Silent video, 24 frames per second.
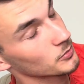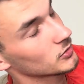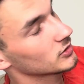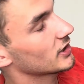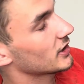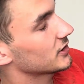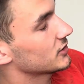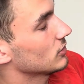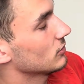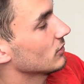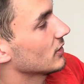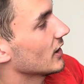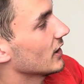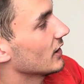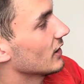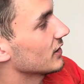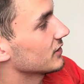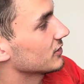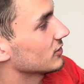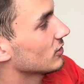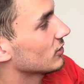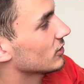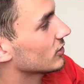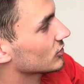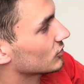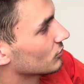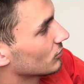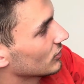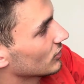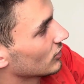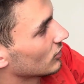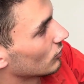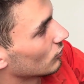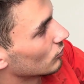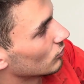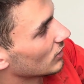but that's okay, as long as we're
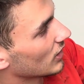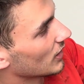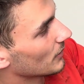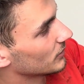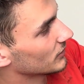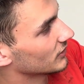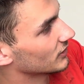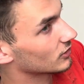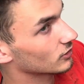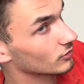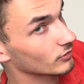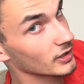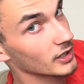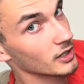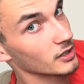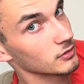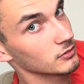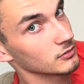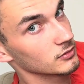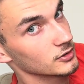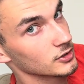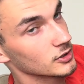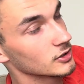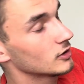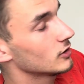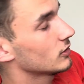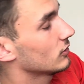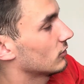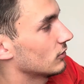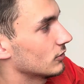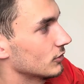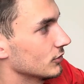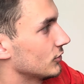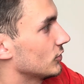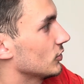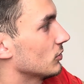not wrapping it around
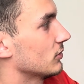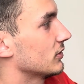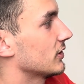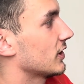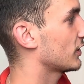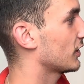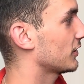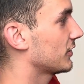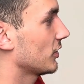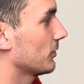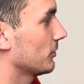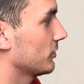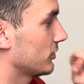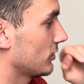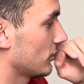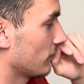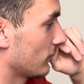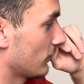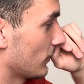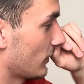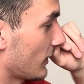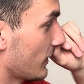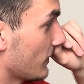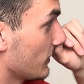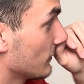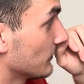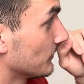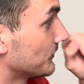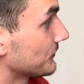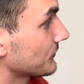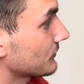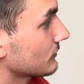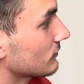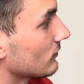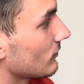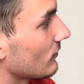or doing that type of stuff, okay?
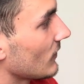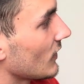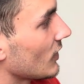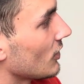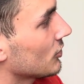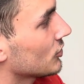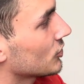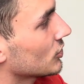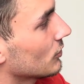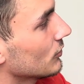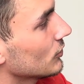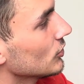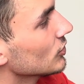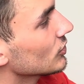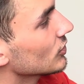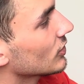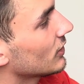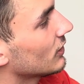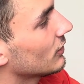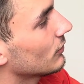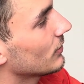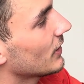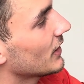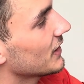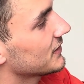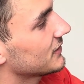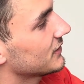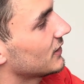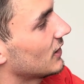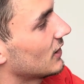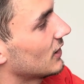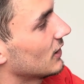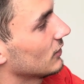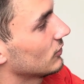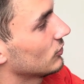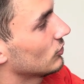So we're just gonna rest
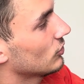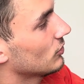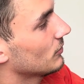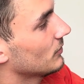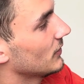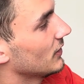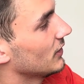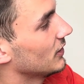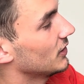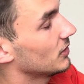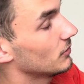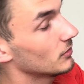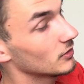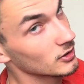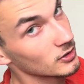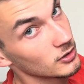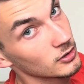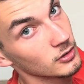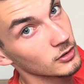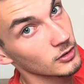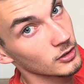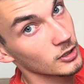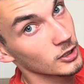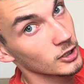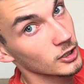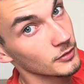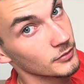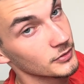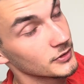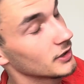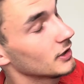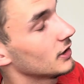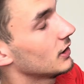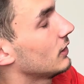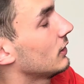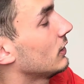our thumb in the middle of
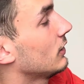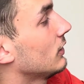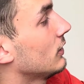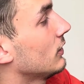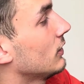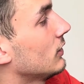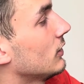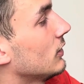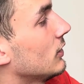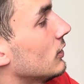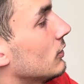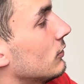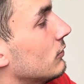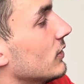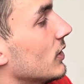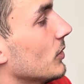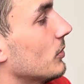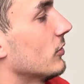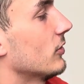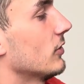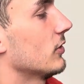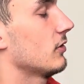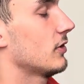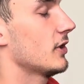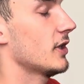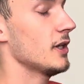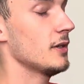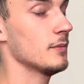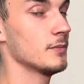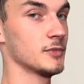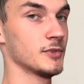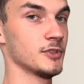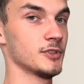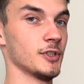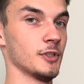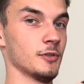the fretboard, okay?
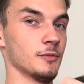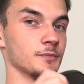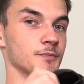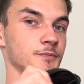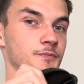So